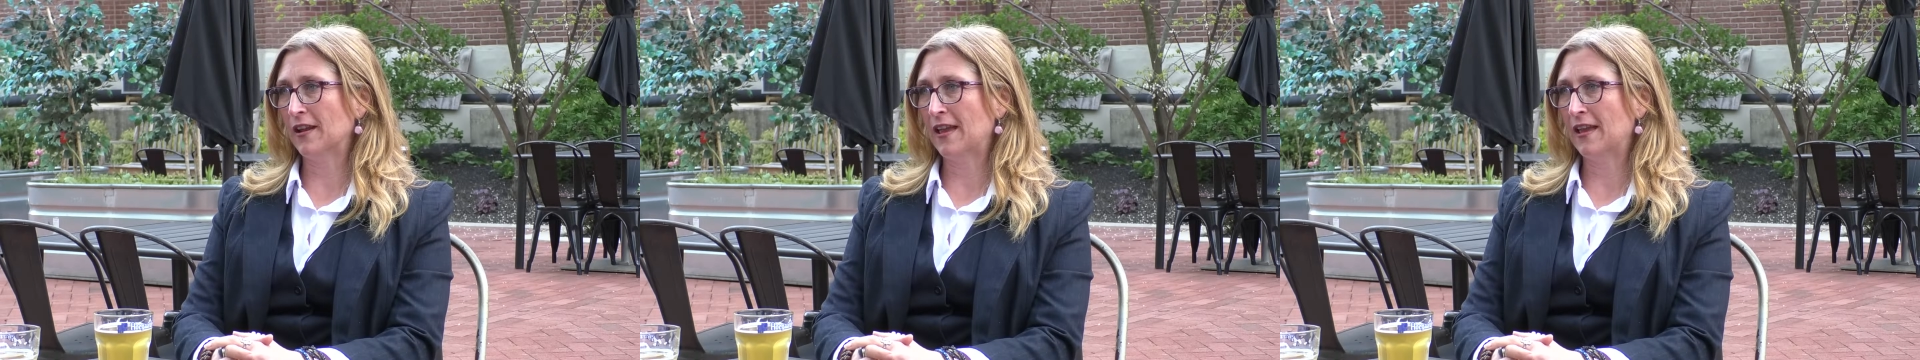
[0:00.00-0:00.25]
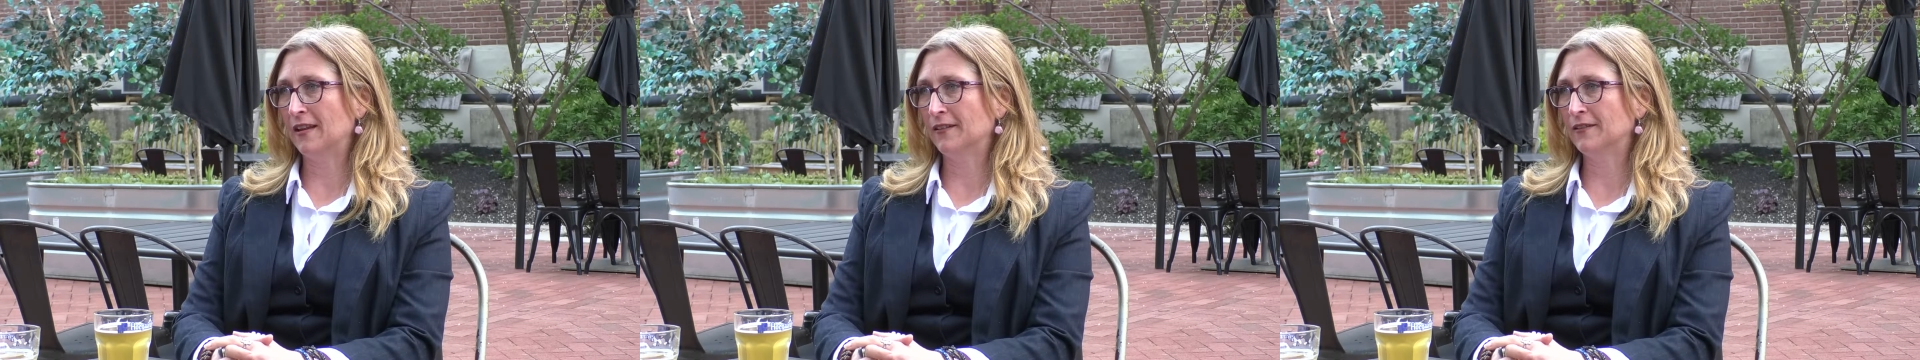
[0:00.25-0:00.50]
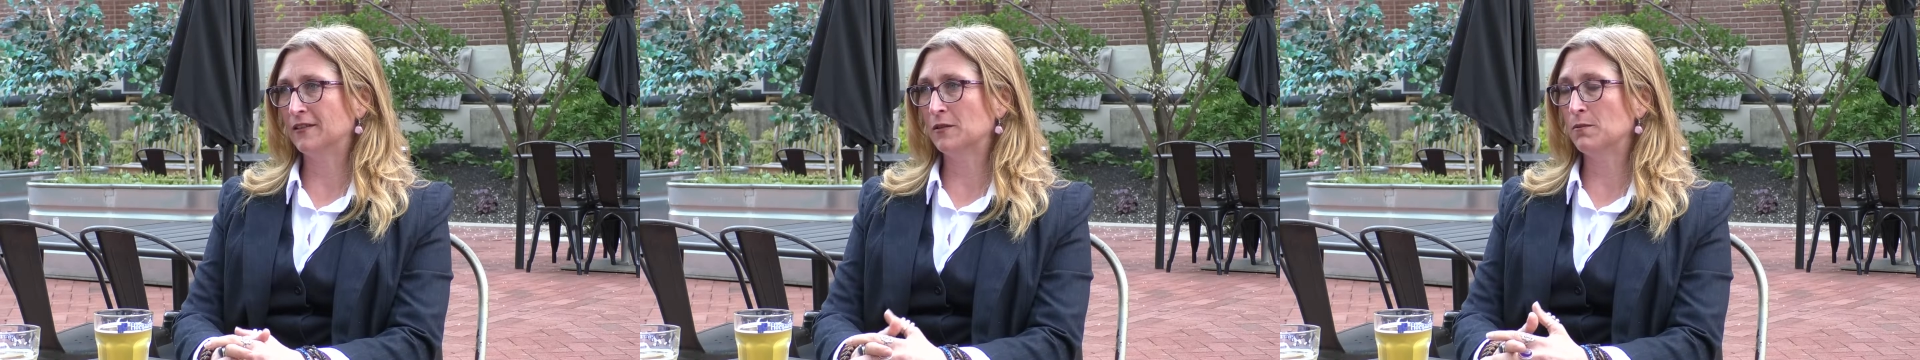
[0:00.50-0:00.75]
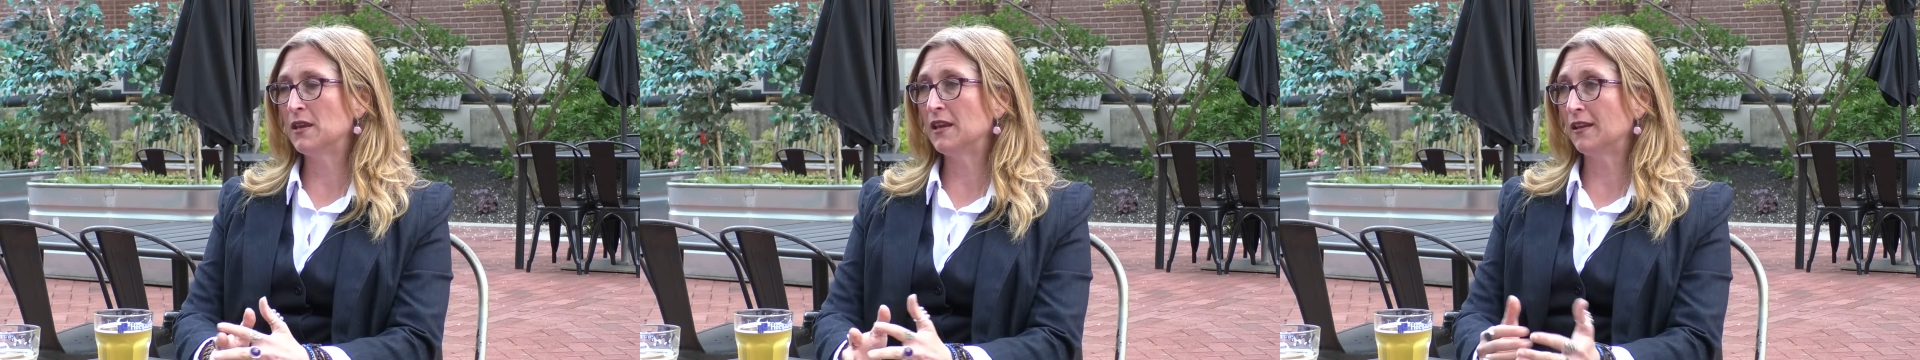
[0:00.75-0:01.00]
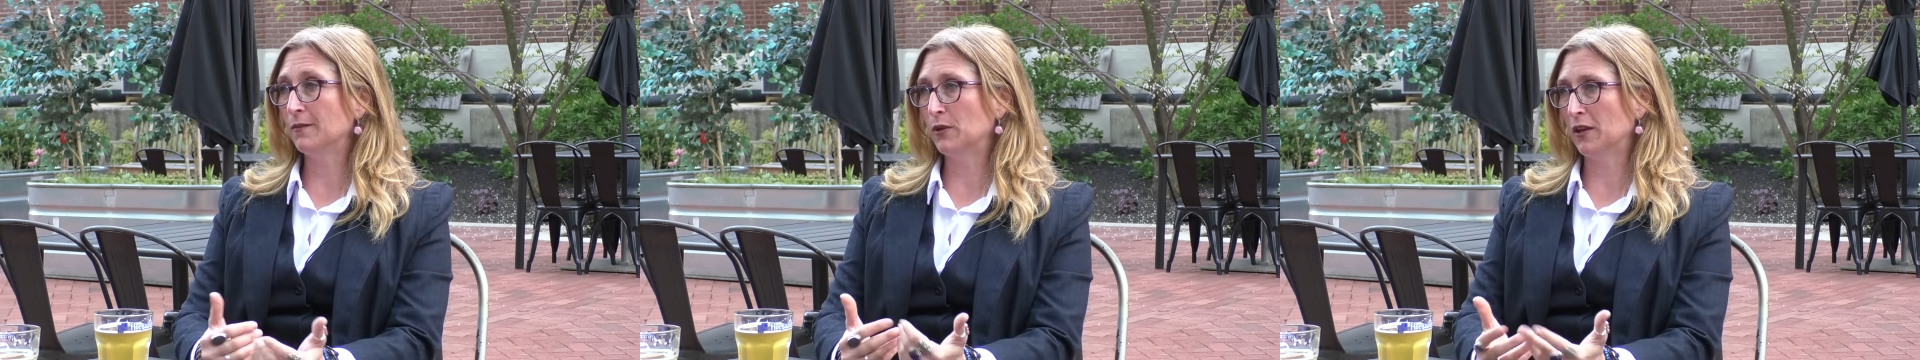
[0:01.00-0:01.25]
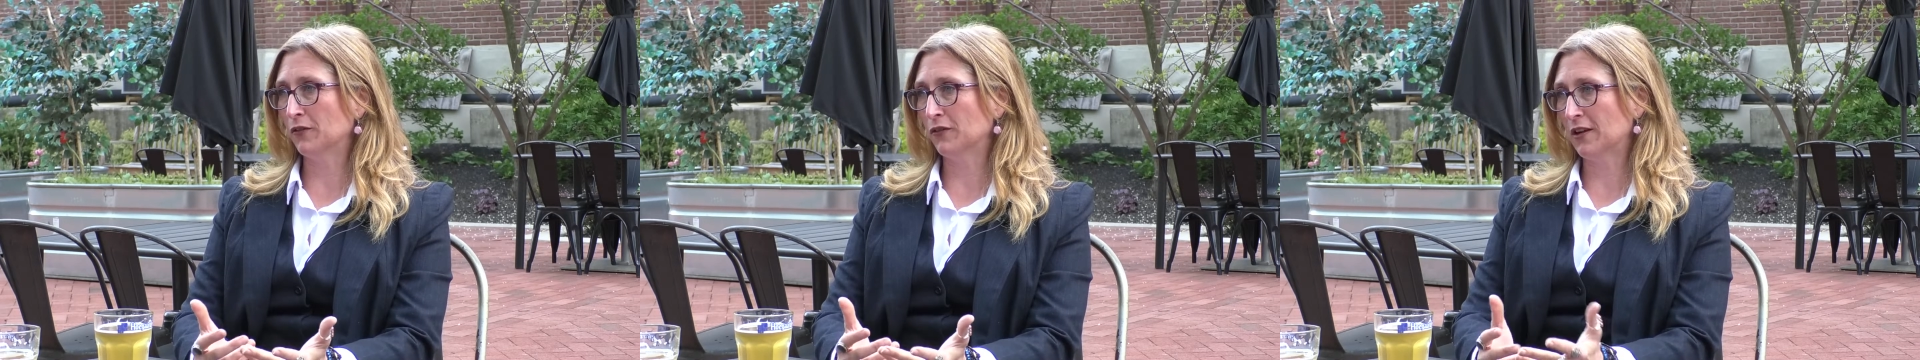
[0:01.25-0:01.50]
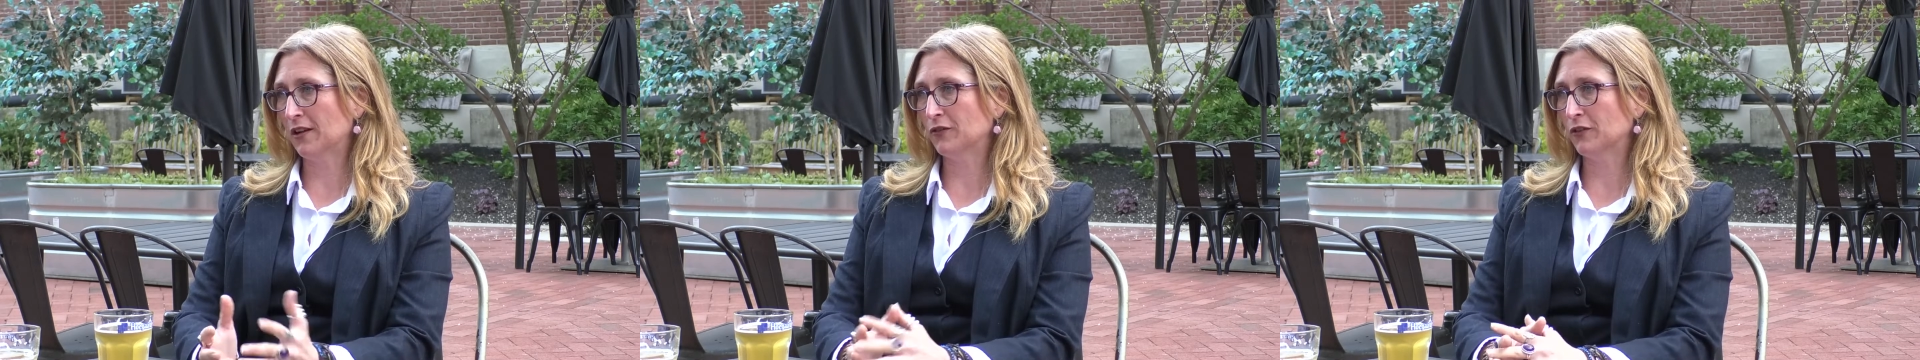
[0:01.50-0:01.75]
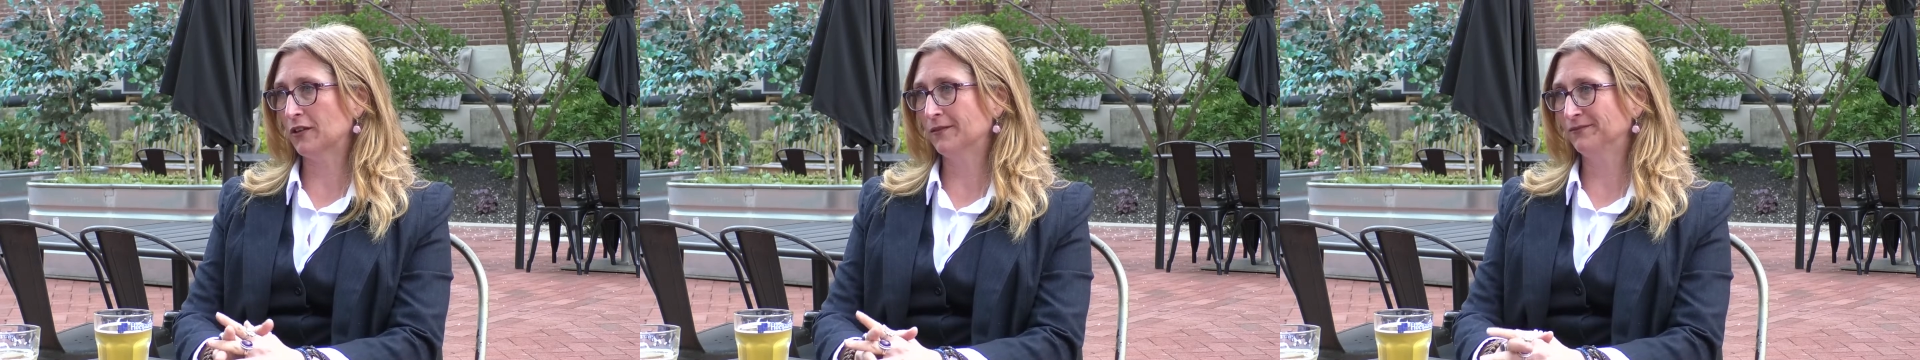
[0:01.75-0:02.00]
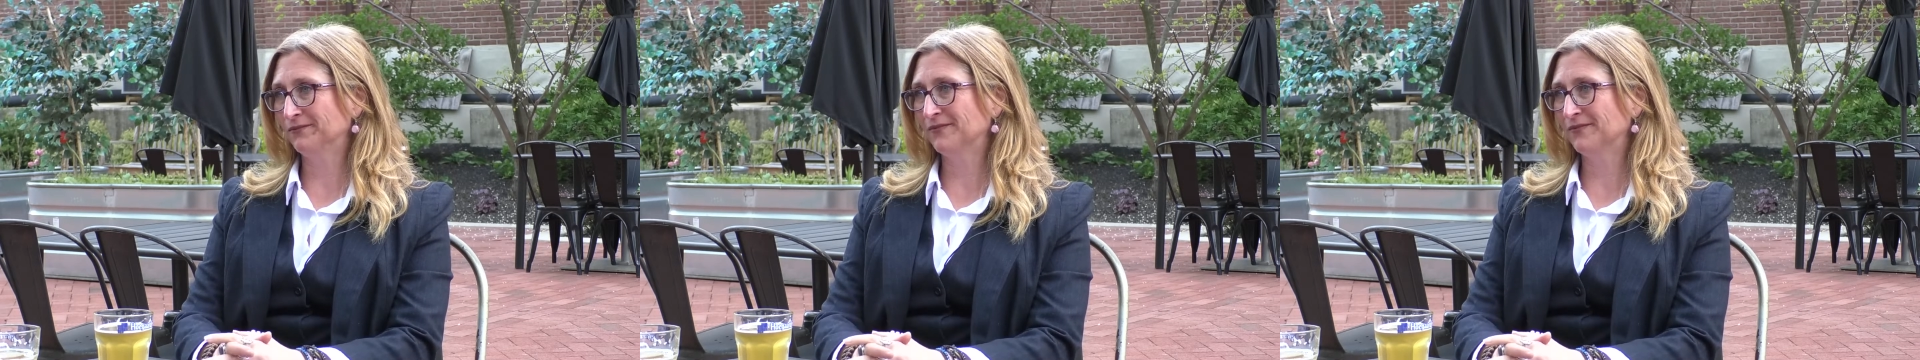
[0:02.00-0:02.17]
And to me, being a philosopher,